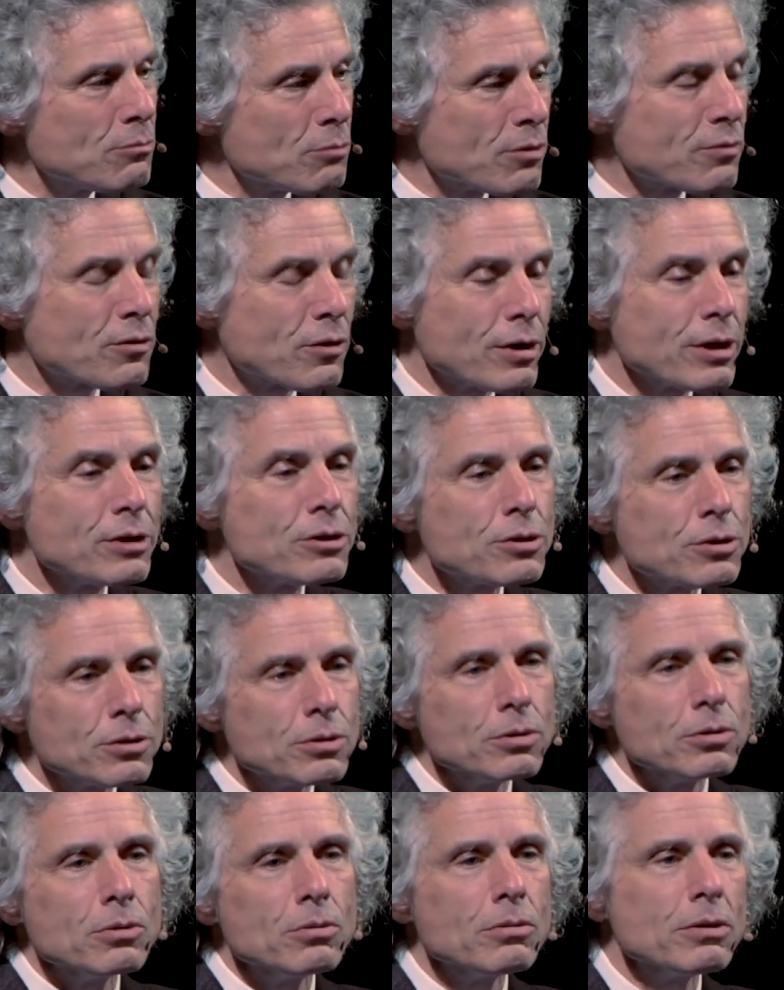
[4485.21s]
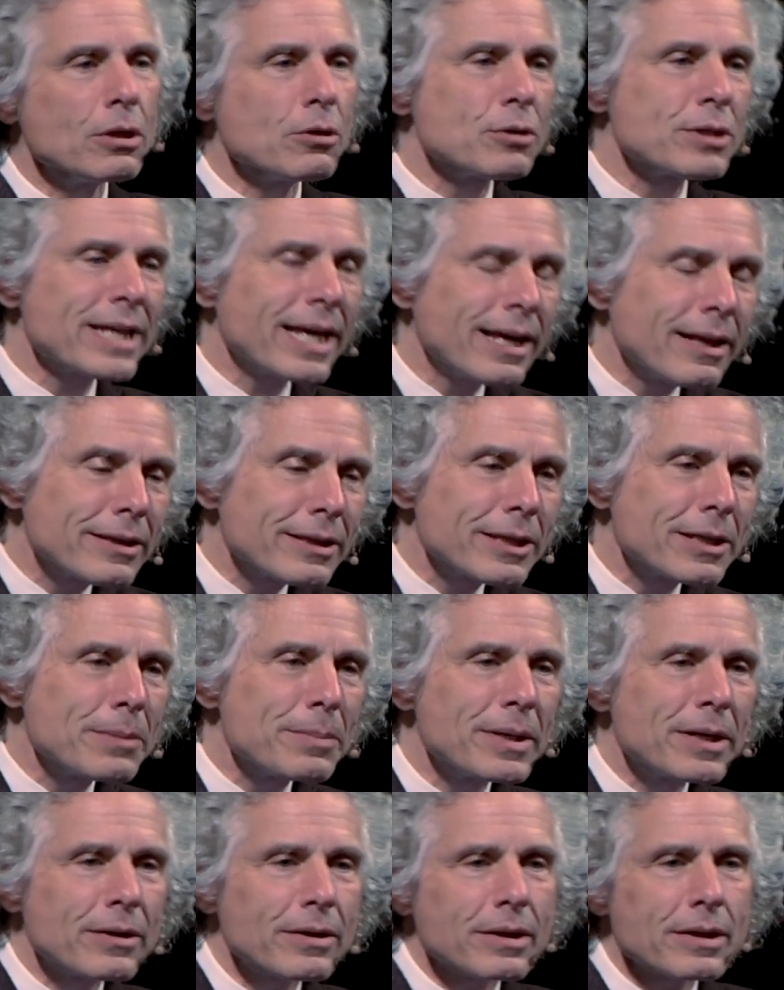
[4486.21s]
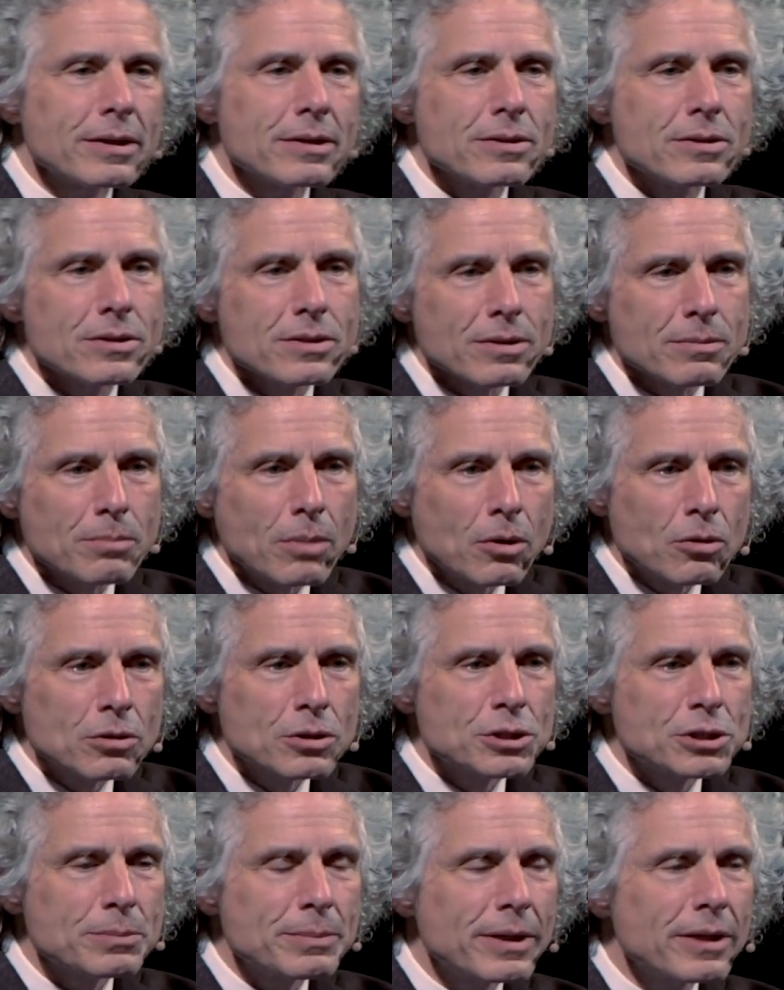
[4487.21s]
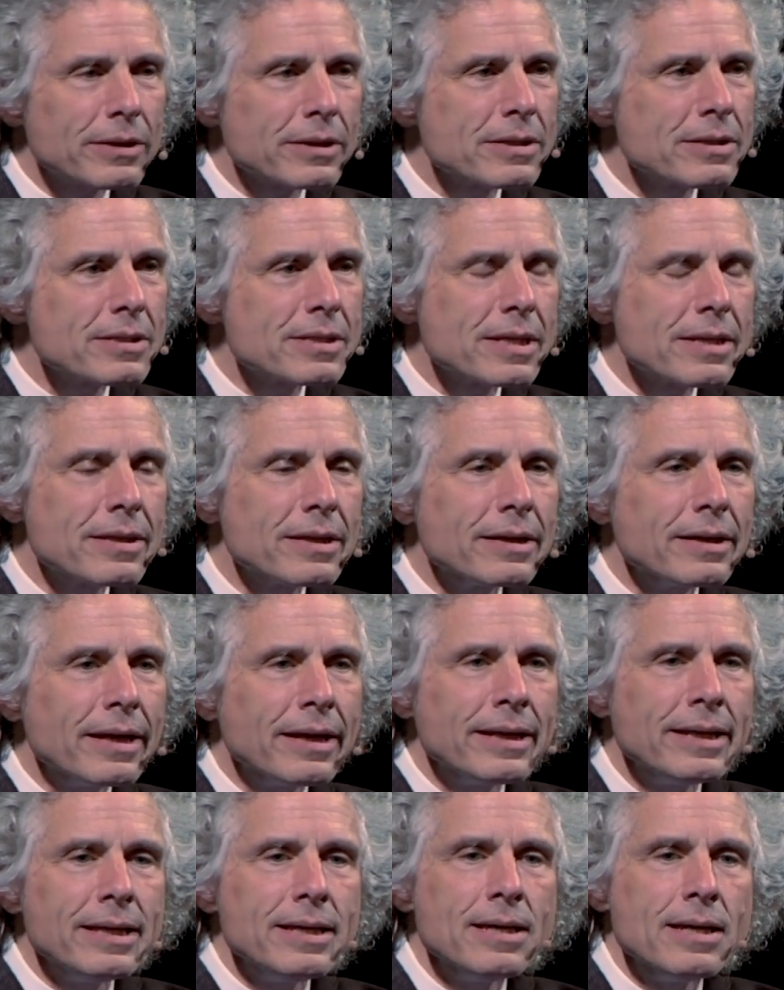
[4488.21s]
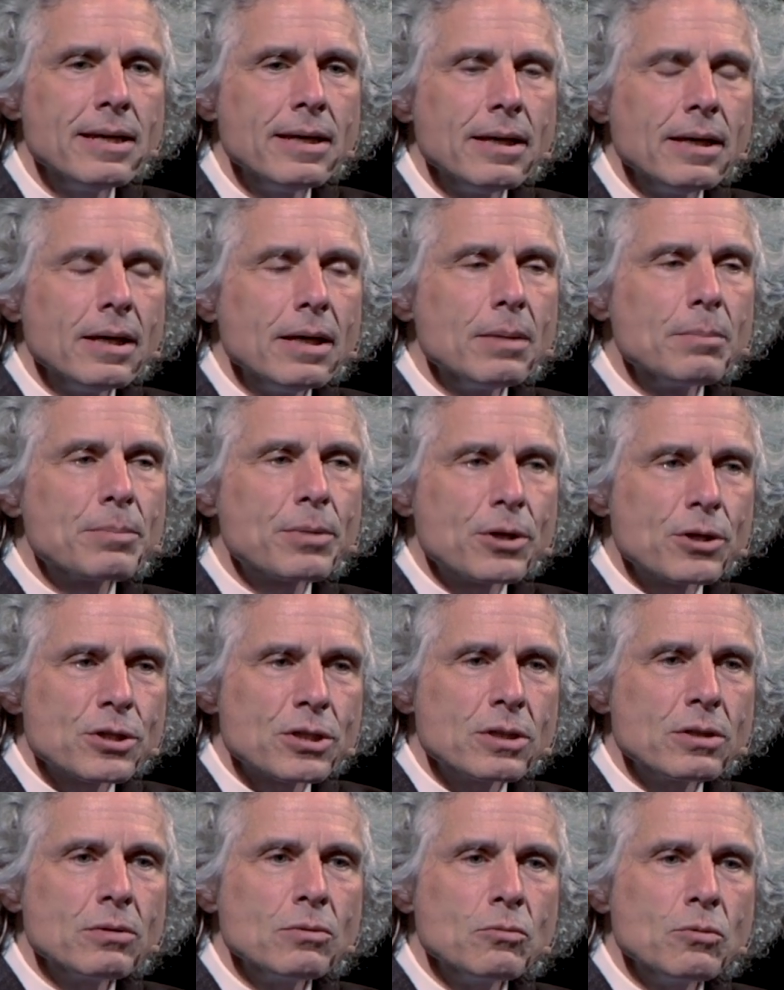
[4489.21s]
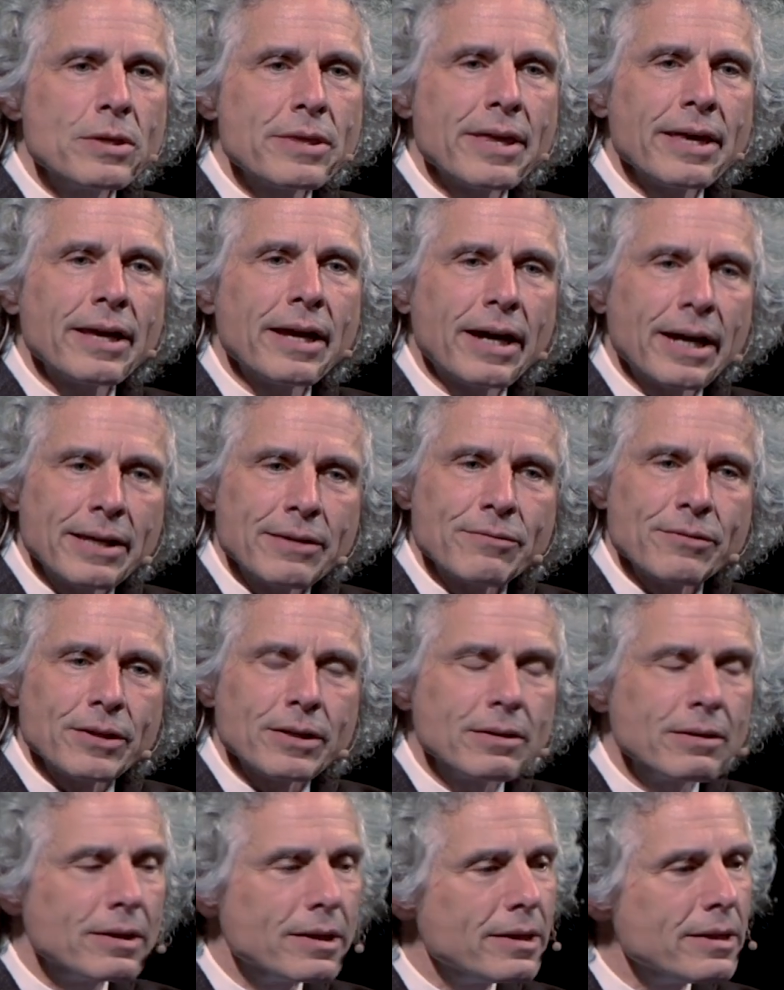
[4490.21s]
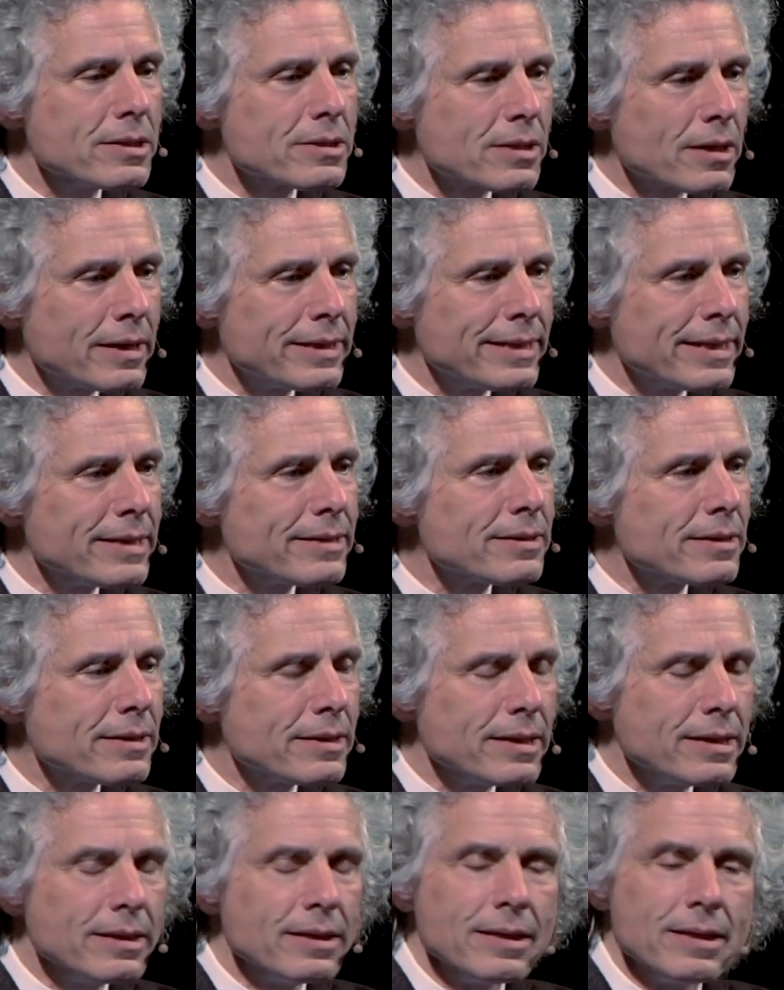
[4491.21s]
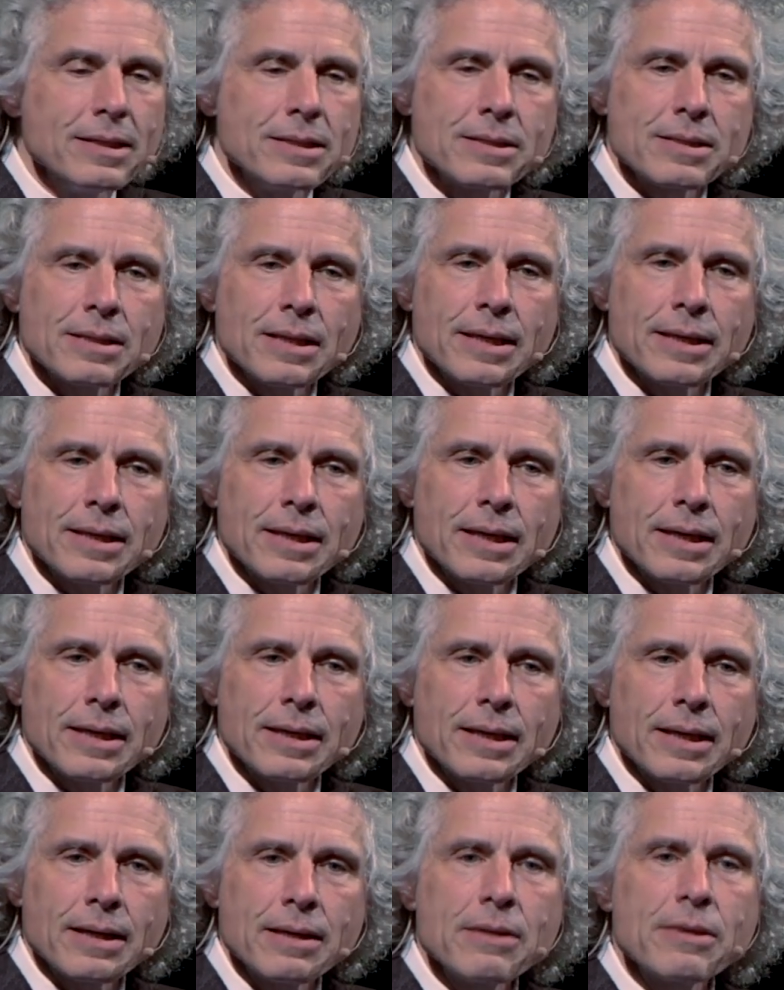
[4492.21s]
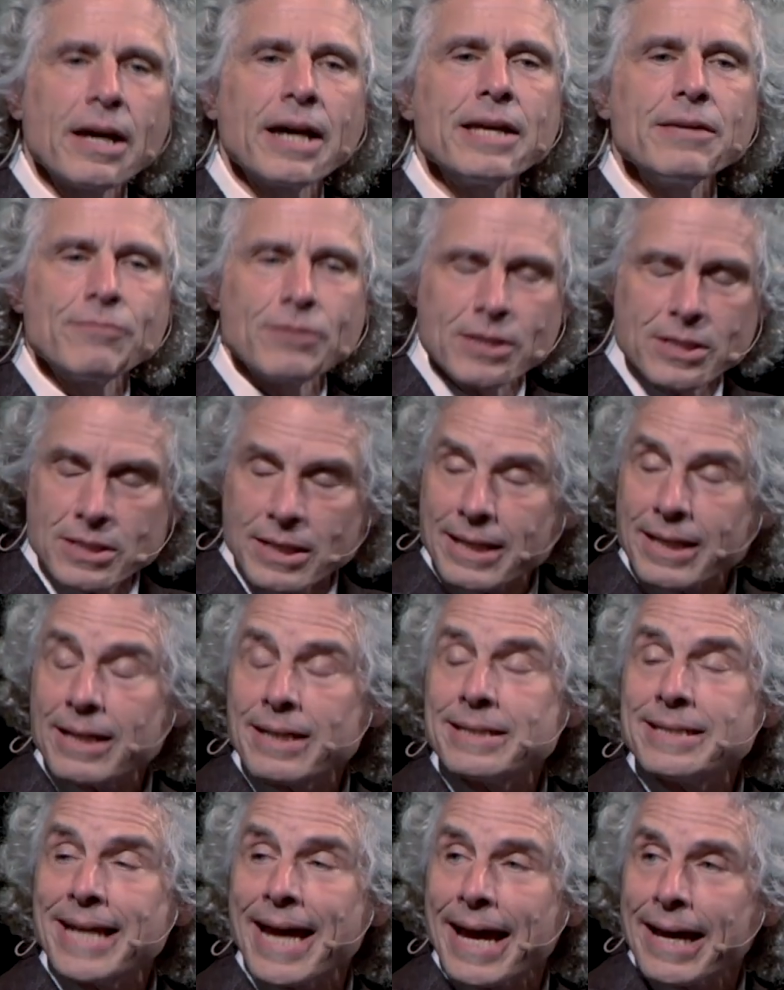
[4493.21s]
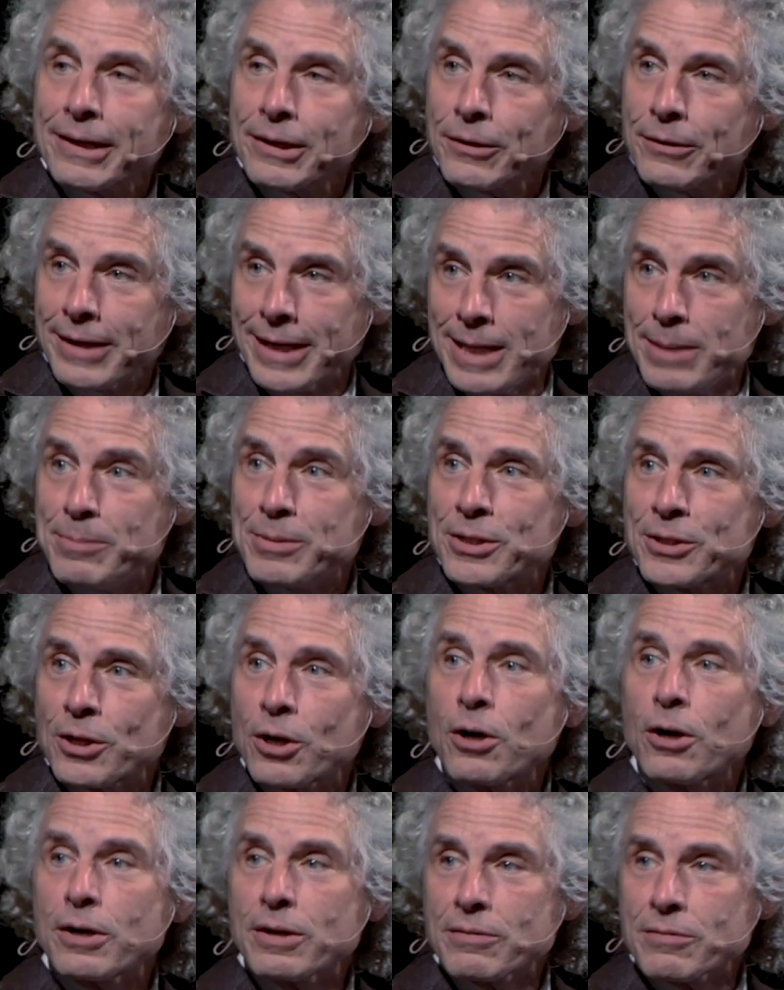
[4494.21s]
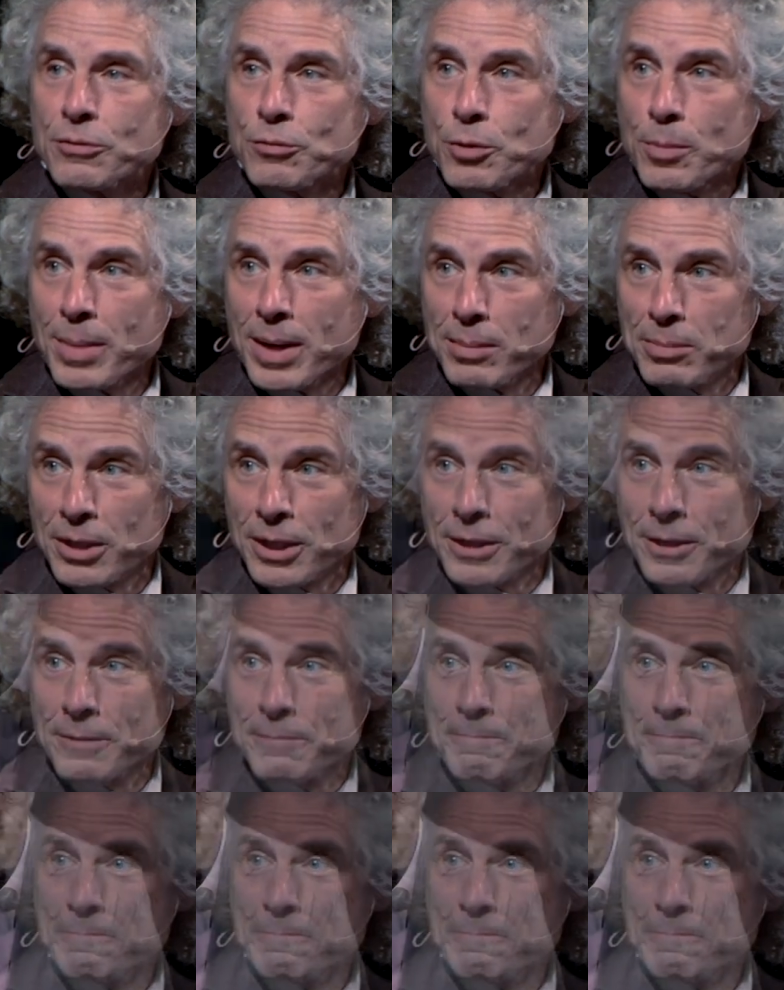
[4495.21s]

referring to, Italian Americans and Polish Americans, said that any person with a hyphen in his identity is like a, the hyphen is like a dagger aimed at the heart of the republic.